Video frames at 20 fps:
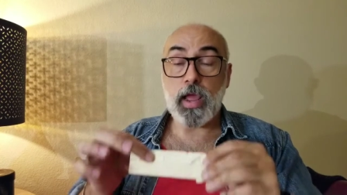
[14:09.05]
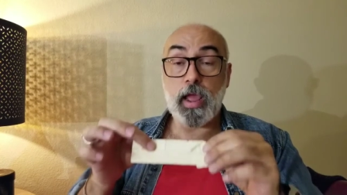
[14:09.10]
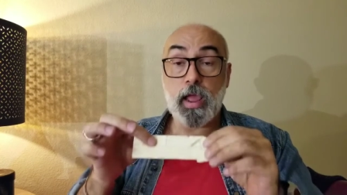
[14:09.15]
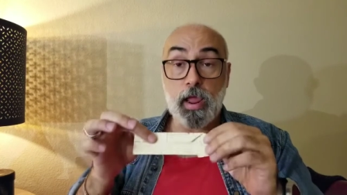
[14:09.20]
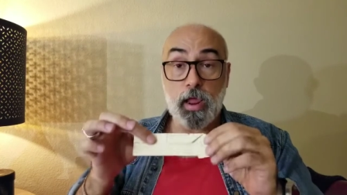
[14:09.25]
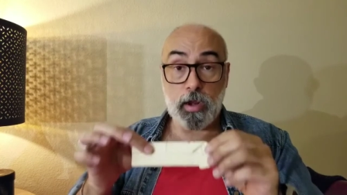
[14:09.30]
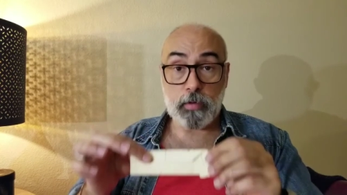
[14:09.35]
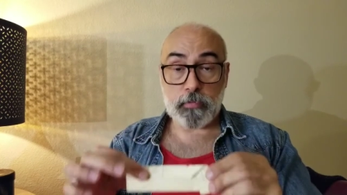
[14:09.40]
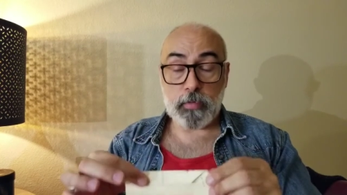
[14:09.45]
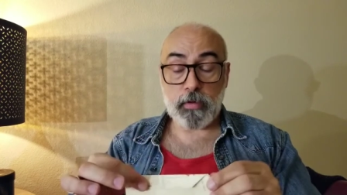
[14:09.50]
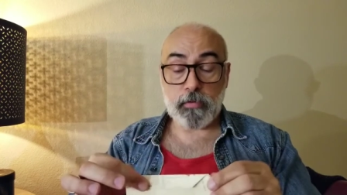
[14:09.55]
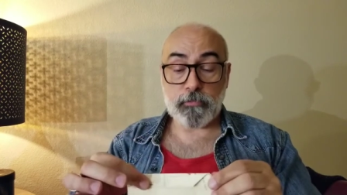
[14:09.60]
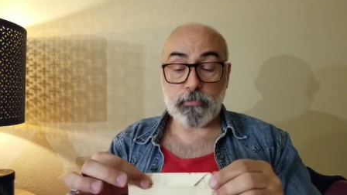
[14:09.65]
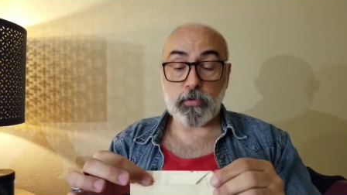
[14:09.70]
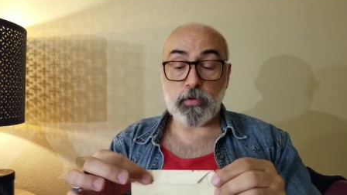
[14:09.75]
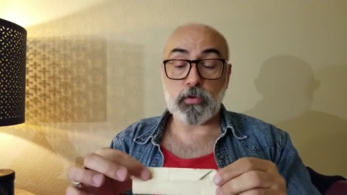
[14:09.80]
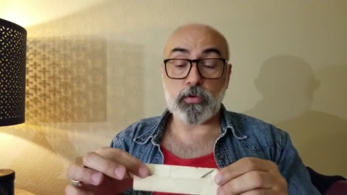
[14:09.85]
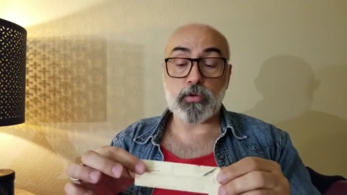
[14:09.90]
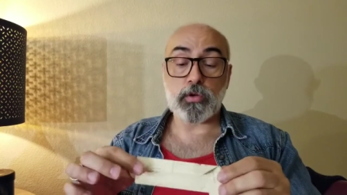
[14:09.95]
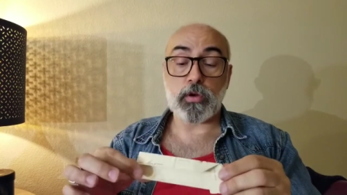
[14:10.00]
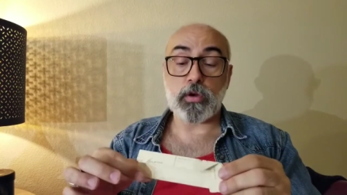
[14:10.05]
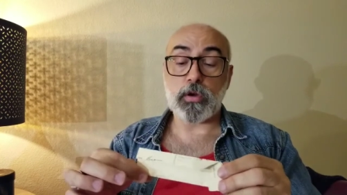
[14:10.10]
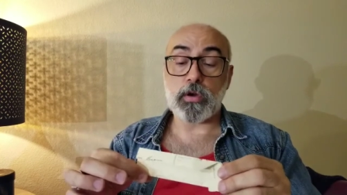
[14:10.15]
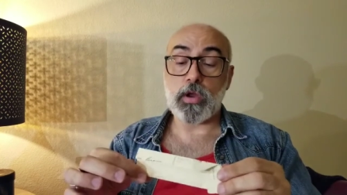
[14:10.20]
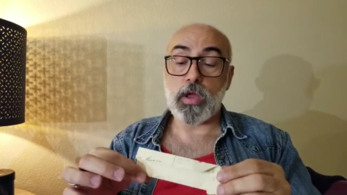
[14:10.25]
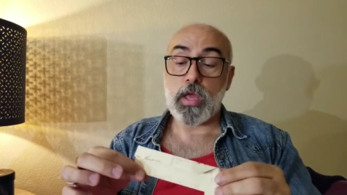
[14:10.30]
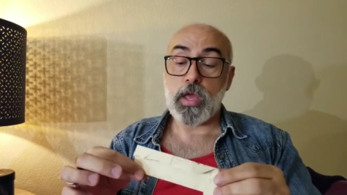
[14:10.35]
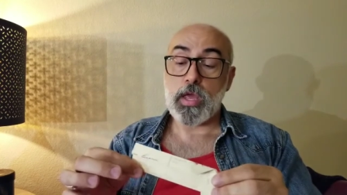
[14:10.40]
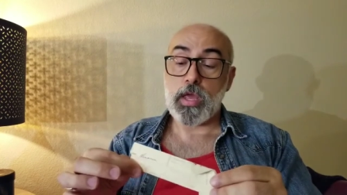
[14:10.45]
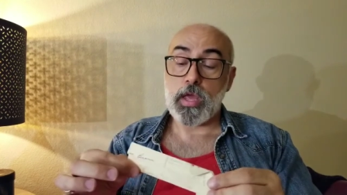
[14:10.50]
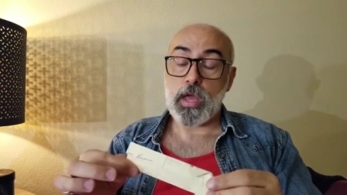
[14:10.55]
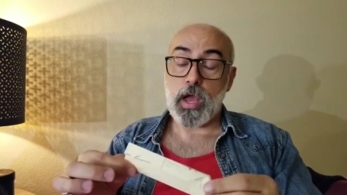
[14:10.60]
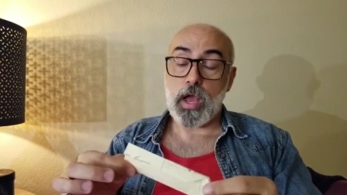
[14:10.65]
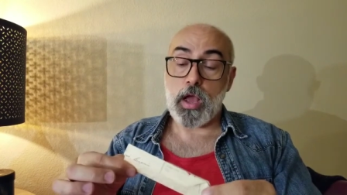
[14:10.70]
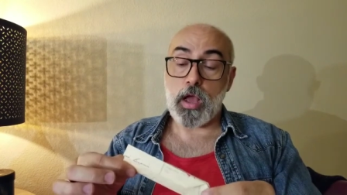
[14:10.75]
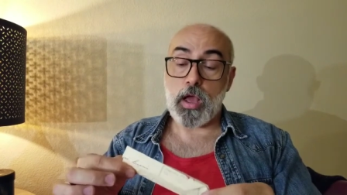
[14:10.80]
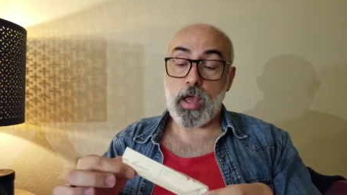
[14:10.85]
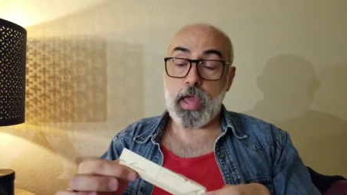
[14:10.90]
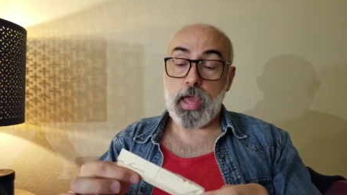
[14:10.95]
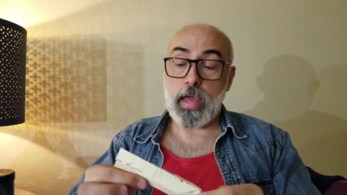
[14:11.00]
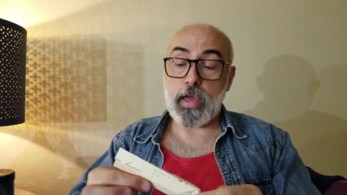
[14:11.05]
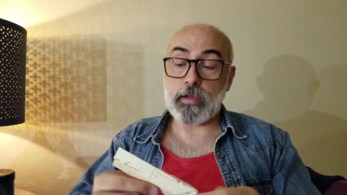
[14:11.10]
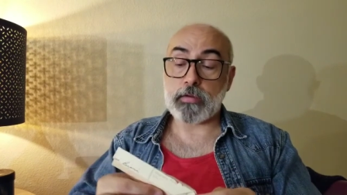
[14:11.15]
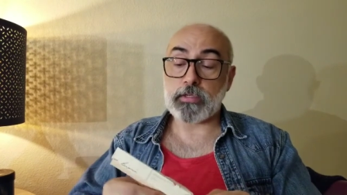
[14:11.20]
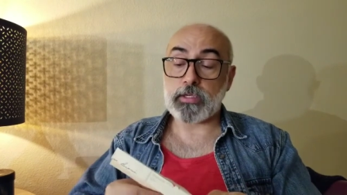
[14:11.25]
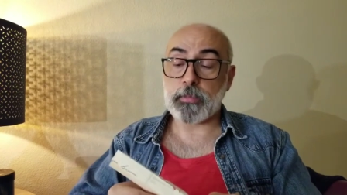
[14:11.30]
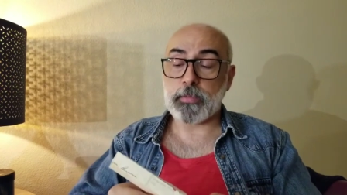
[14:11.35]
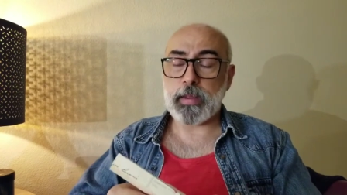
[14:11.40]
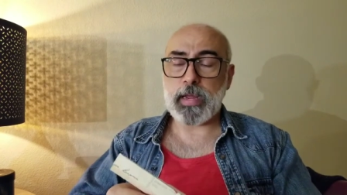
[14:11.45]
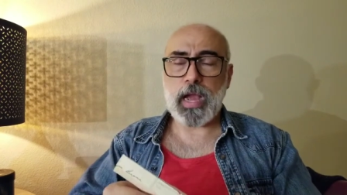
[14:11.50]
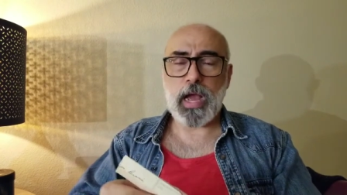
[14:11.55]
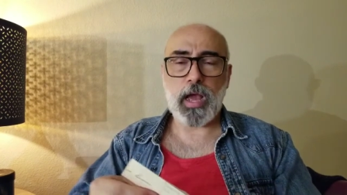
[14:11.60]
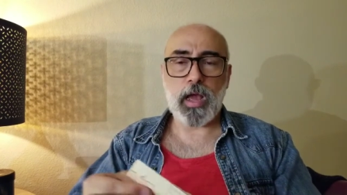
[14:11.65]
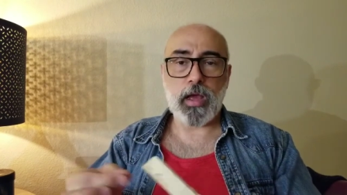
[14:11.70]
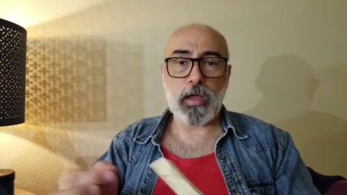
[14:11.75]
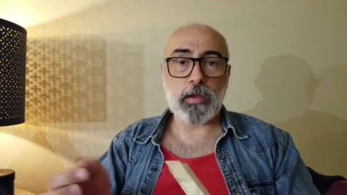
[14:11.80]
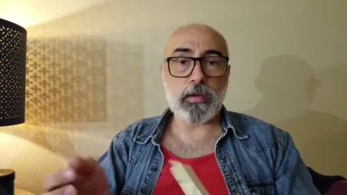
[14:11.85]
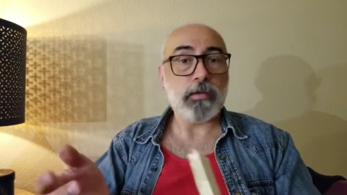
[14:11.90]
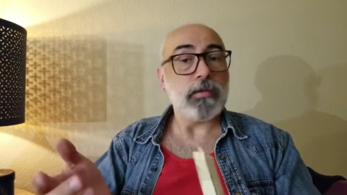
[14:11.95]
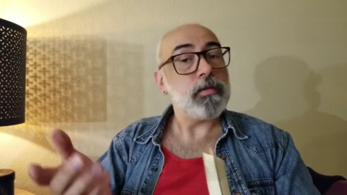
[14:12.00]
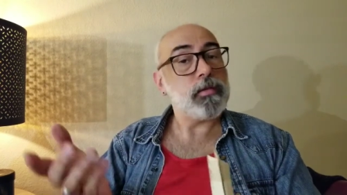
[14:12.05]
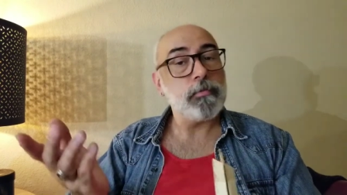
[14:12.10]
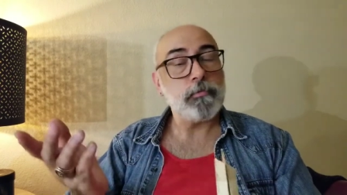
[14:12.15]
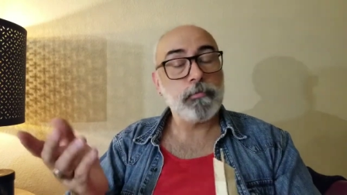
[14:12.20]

and my future, and to be kind.